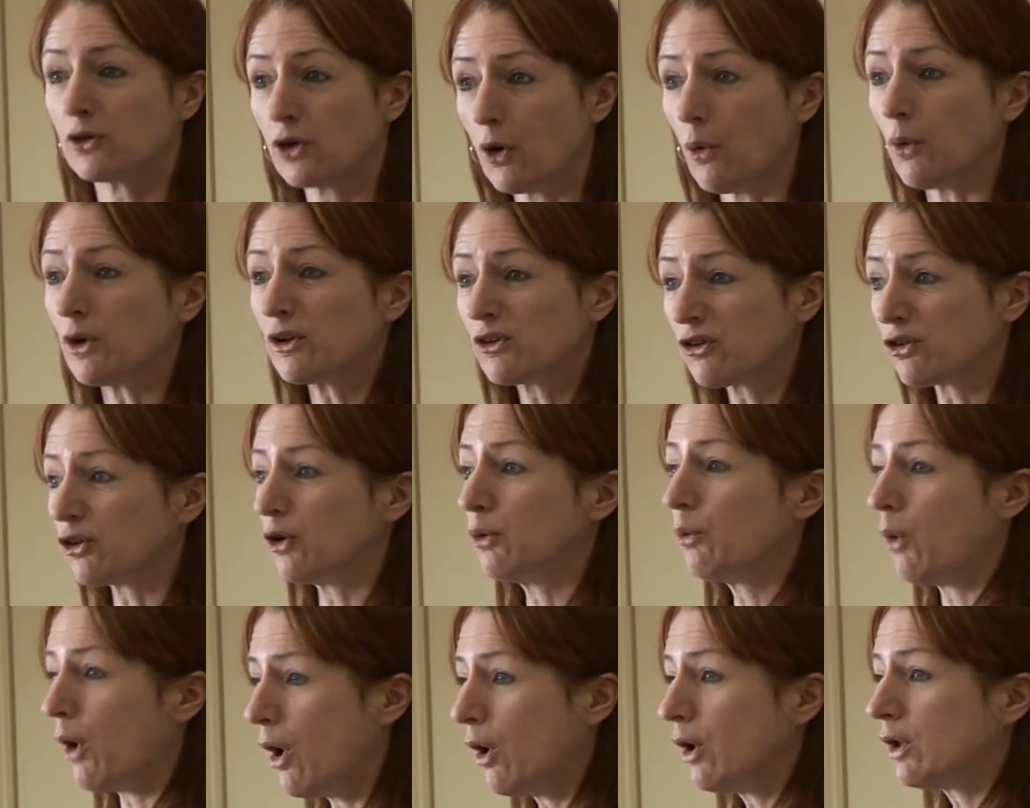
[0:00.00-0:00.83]
going
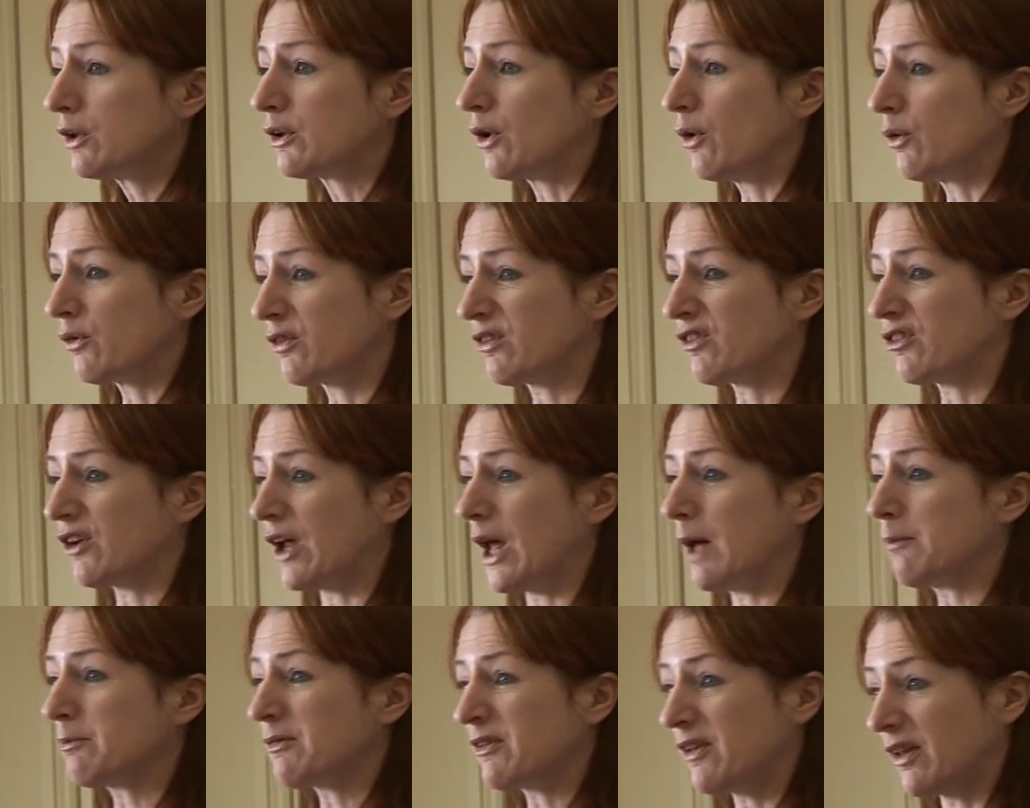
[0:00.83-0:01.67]
through all those
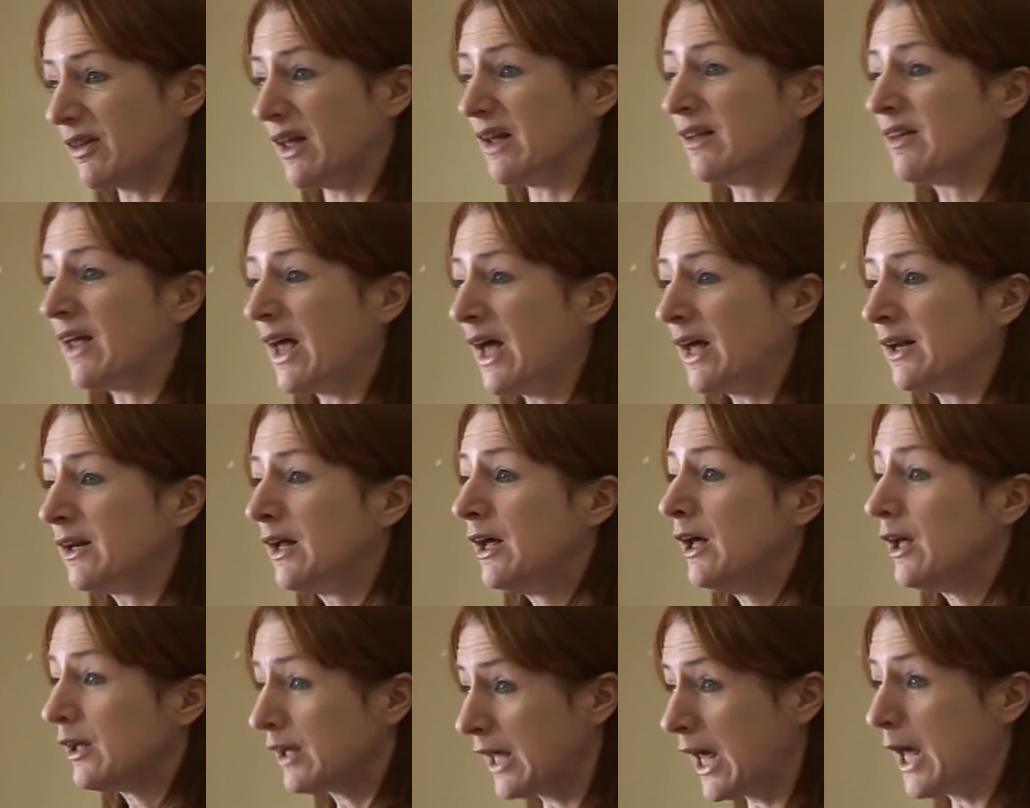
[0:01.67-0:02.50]
steps that they
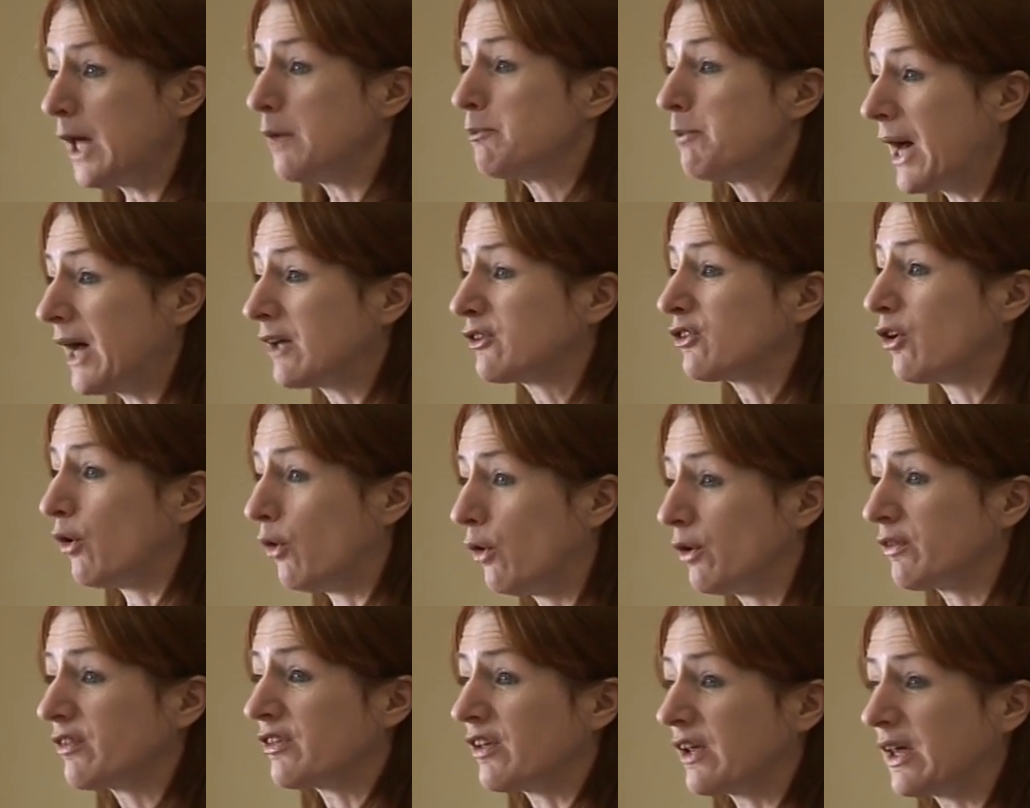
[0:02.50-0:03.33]
then came back to
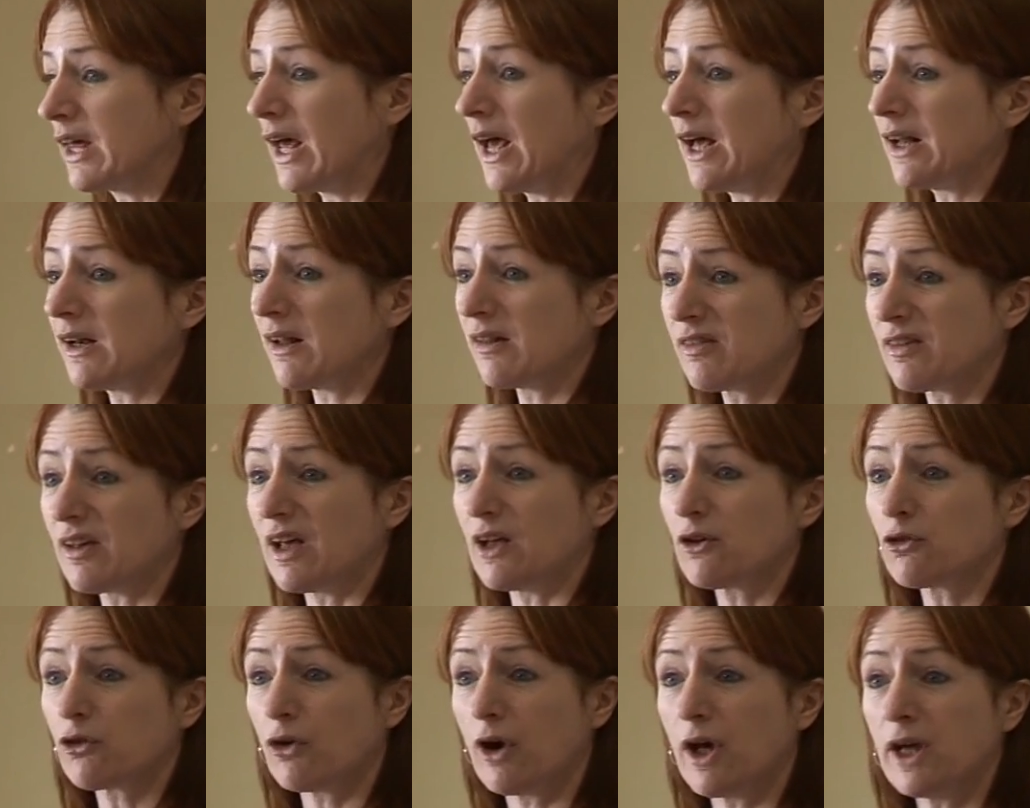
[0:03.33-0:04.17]
us again and
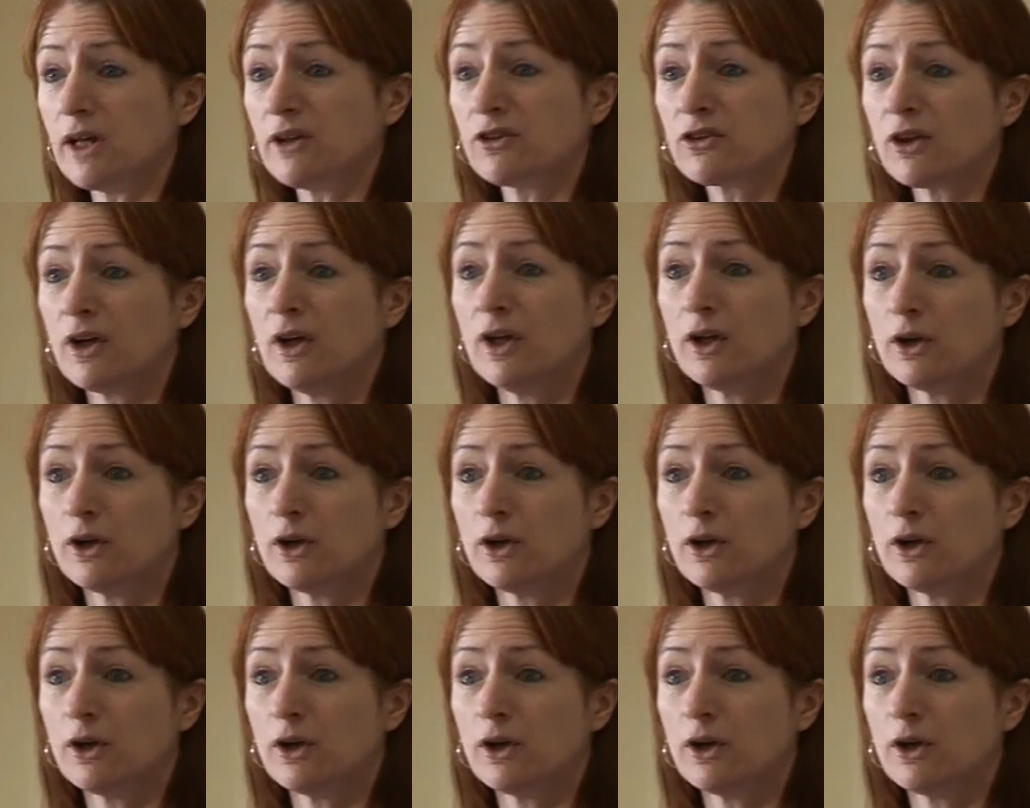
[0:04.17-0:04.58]
said, right,